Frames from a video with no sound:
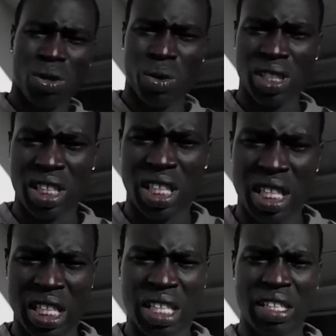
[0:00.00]
one was a.
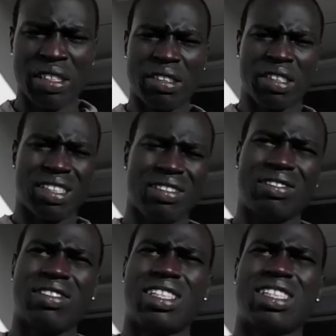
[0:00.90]
Uh,
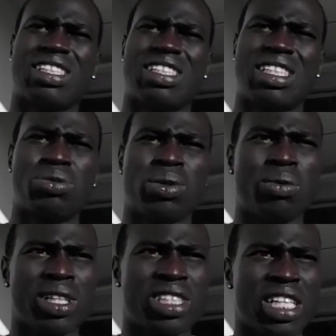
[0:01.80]
this one
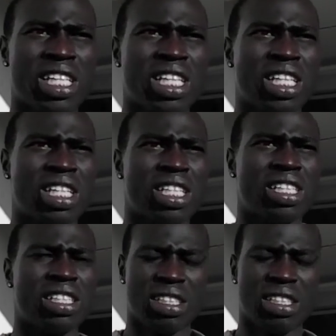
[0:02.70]
was a. Uh,